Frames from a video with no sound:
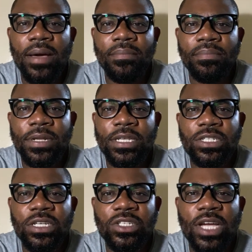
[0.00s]
bleached
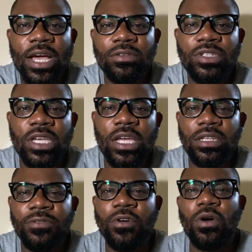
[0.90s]
the child's skin.
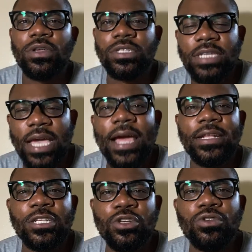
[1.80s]
Of course, yeah, they
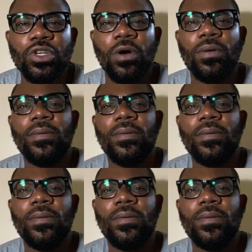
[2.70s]
do so.